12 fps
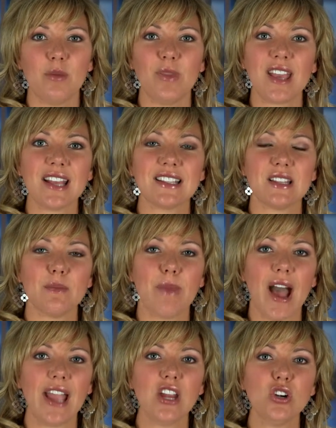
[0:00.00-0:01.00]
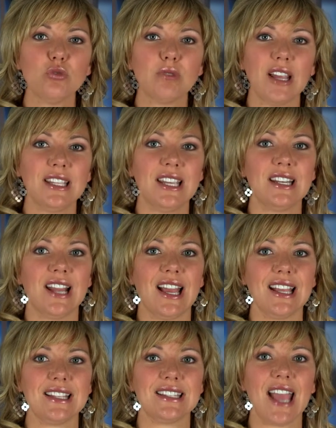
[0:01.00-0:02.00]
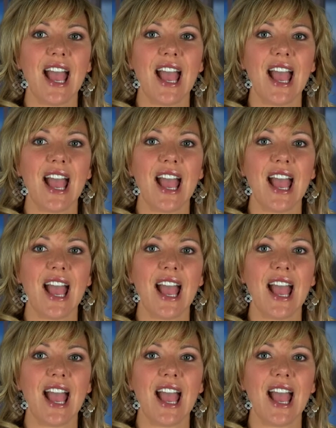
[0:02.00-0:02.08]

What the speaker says: because the buyer recognized